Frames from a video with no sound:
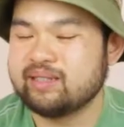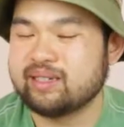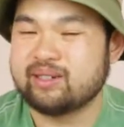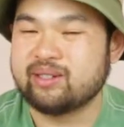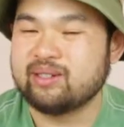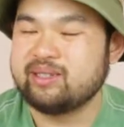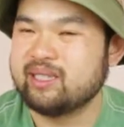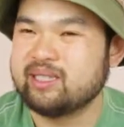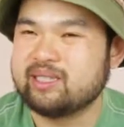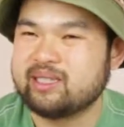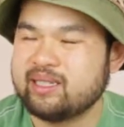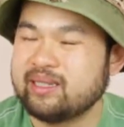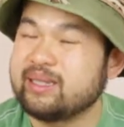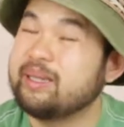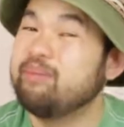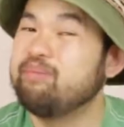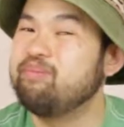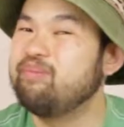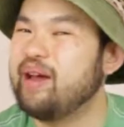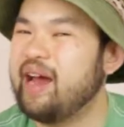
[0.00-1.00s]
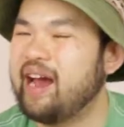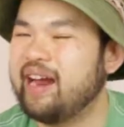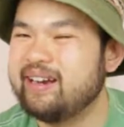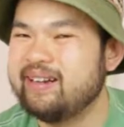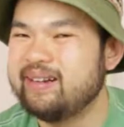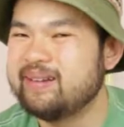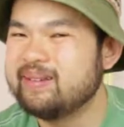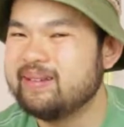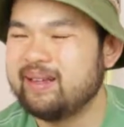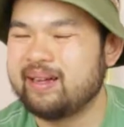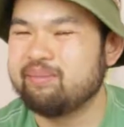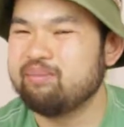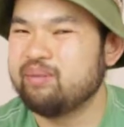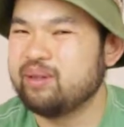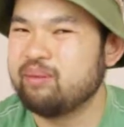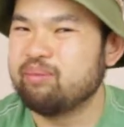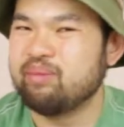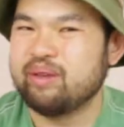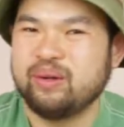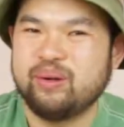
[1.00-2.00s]
they're consistently bad, like
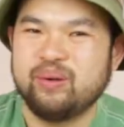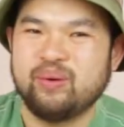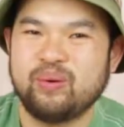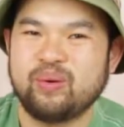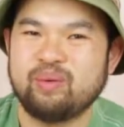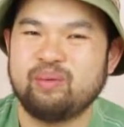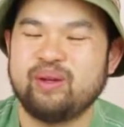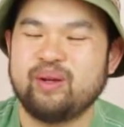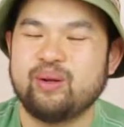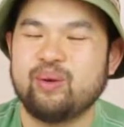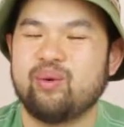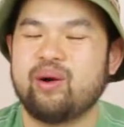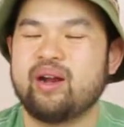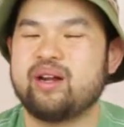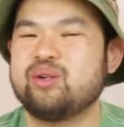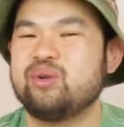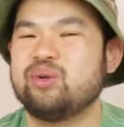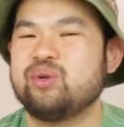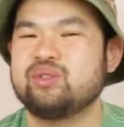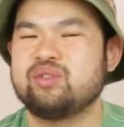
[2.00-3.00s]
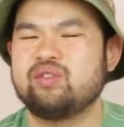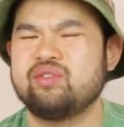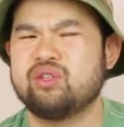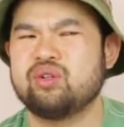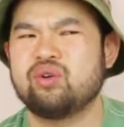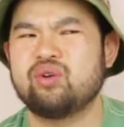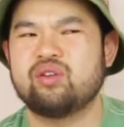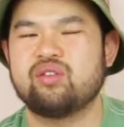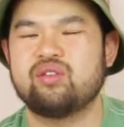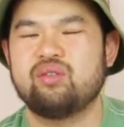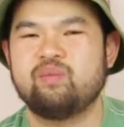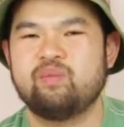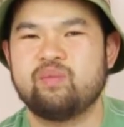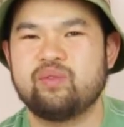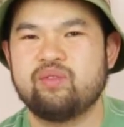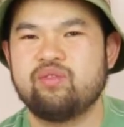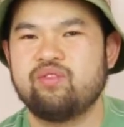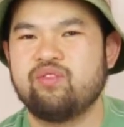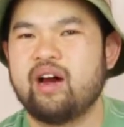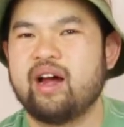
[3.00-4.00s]
the mee goreng noodles if you cook it
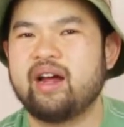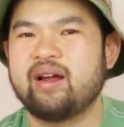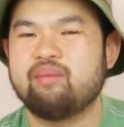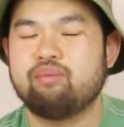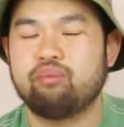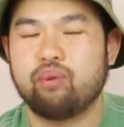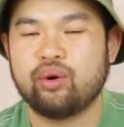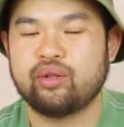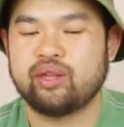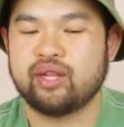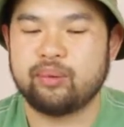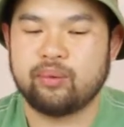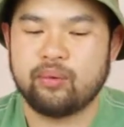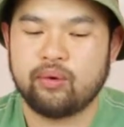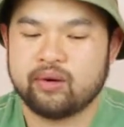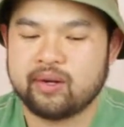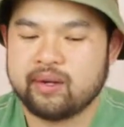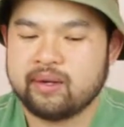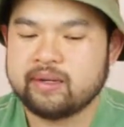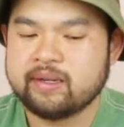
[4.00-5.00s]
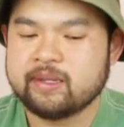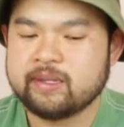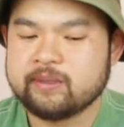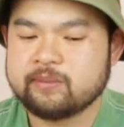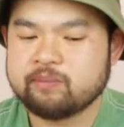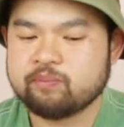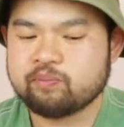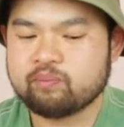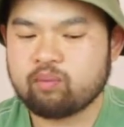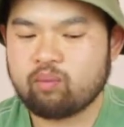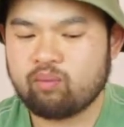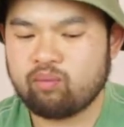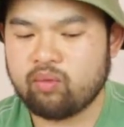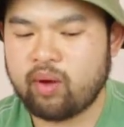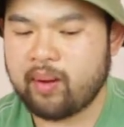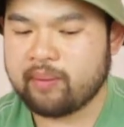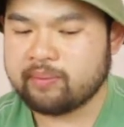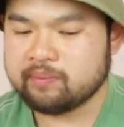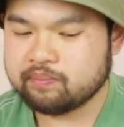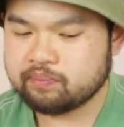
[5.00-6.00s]
via boiling water.
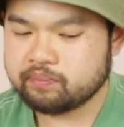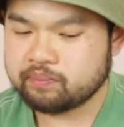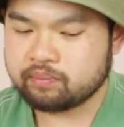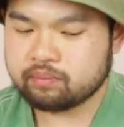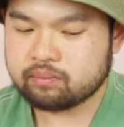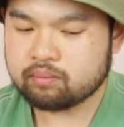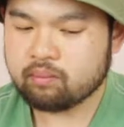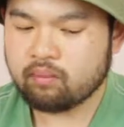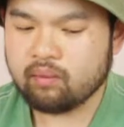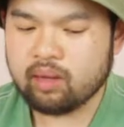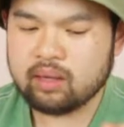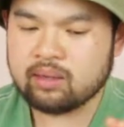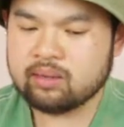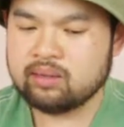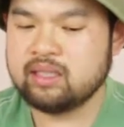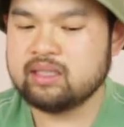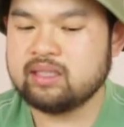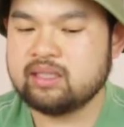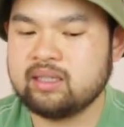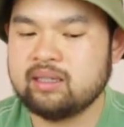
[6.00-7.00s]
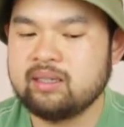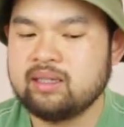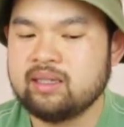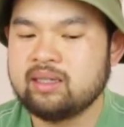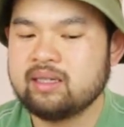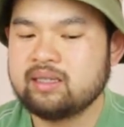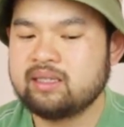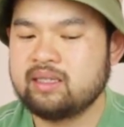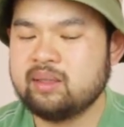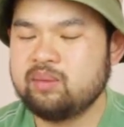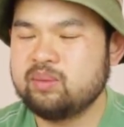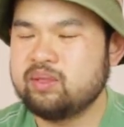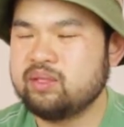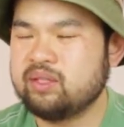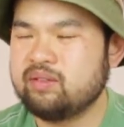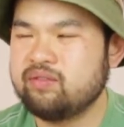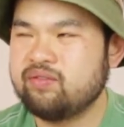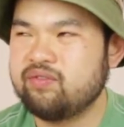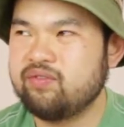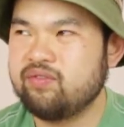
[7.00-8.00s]
But Nissin seems
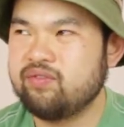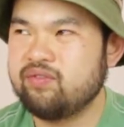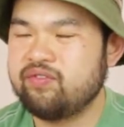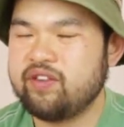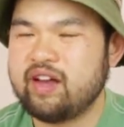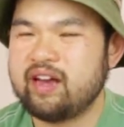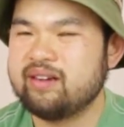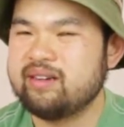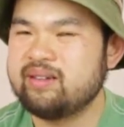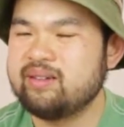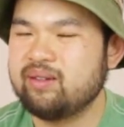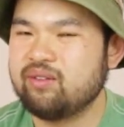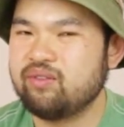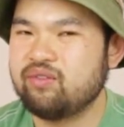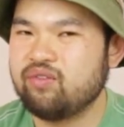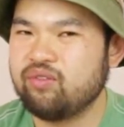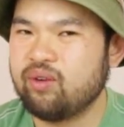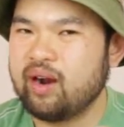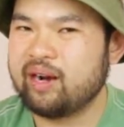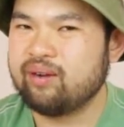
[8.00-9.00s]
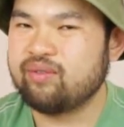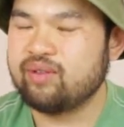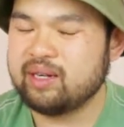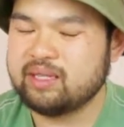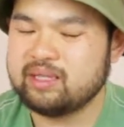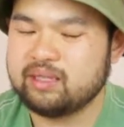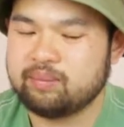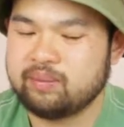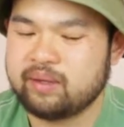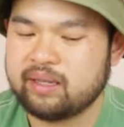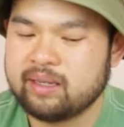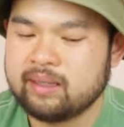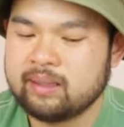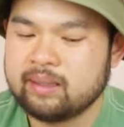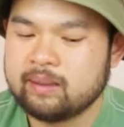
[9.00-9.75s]
to have found the right recipe